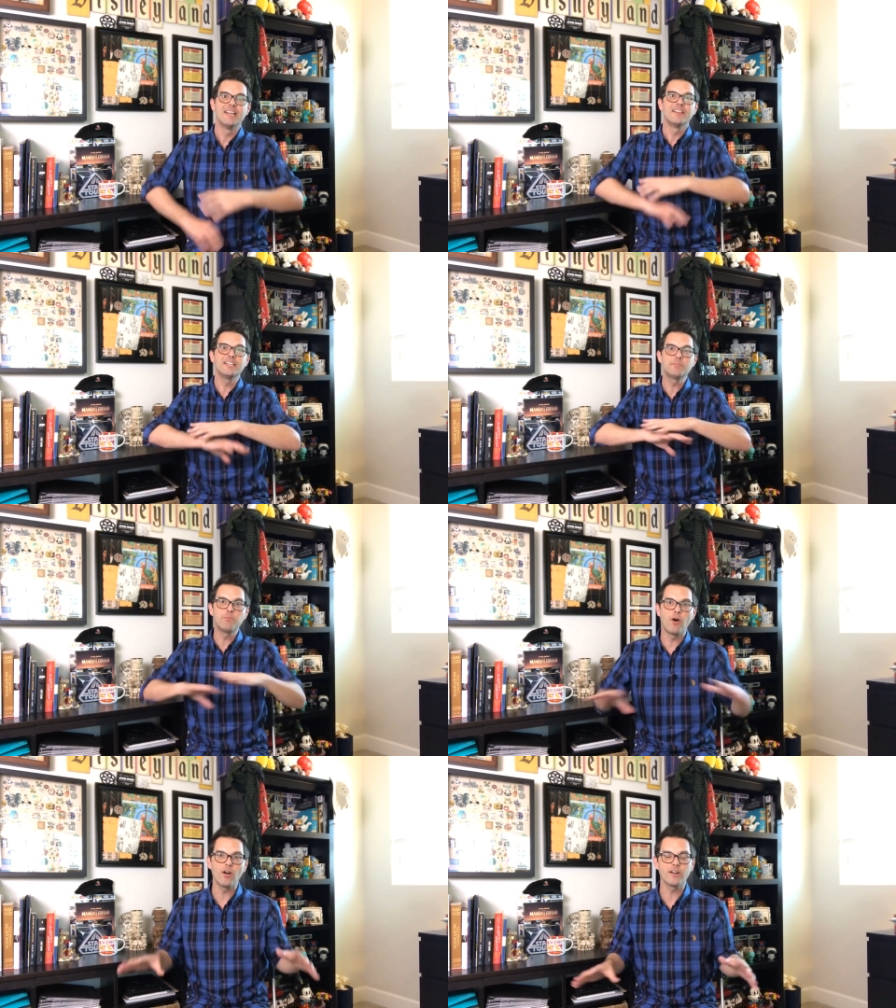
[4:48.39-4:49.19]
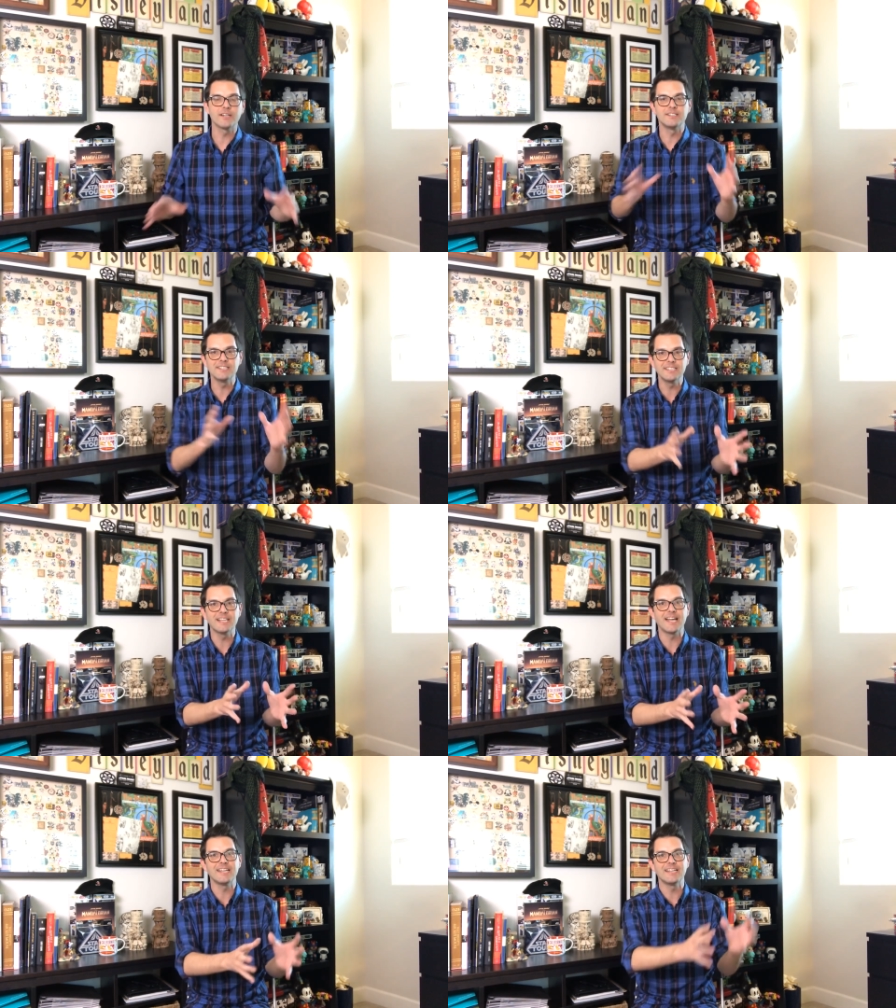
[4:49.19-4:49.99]
This park,
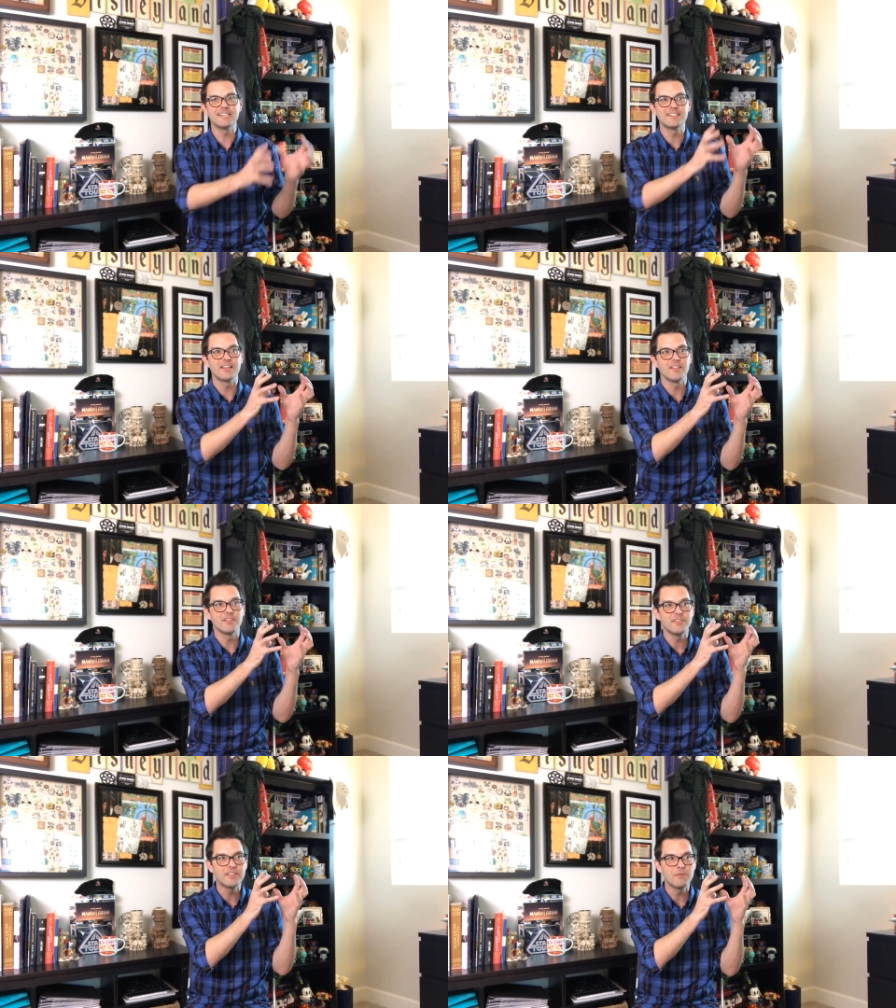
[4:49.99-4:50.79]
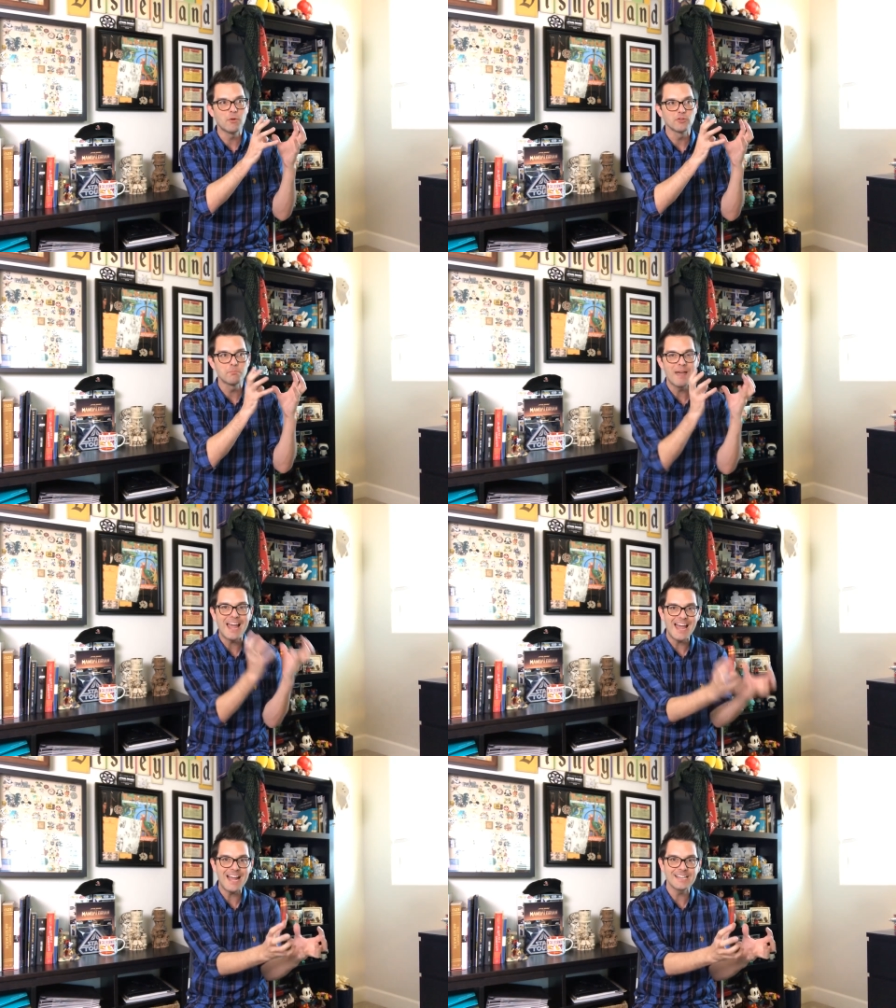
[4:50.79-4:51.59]
Disneyland, is the most
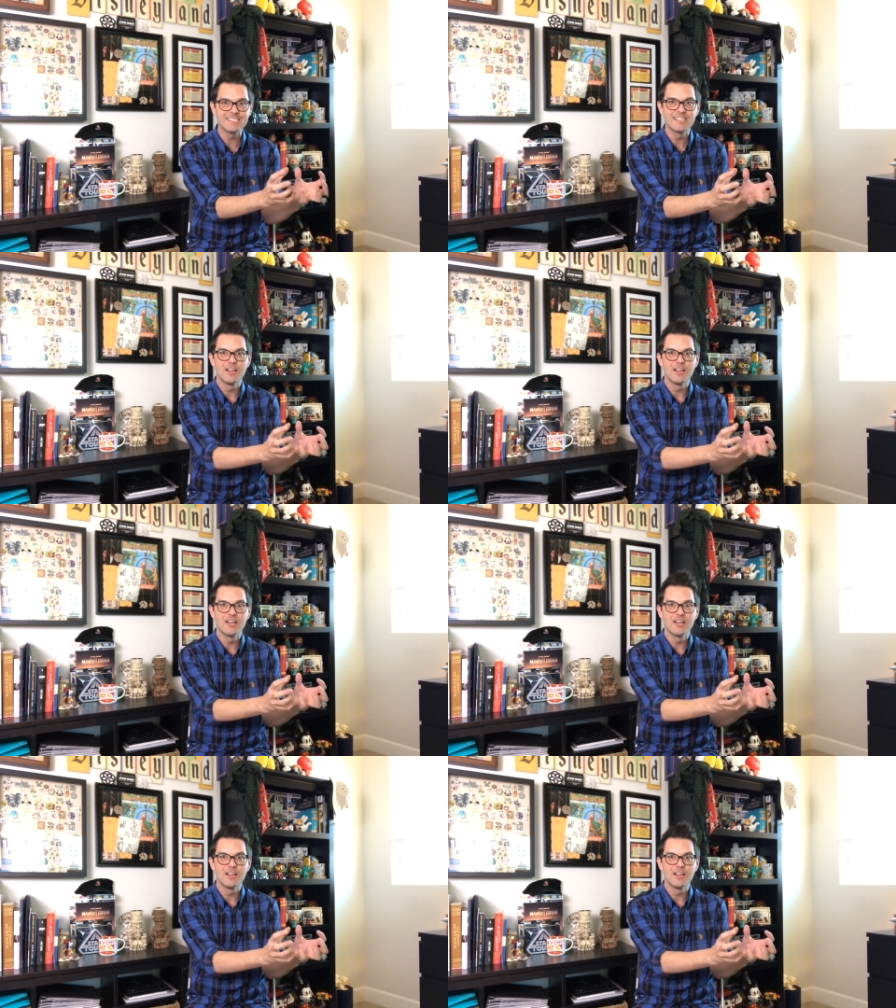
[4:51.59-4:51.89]
packed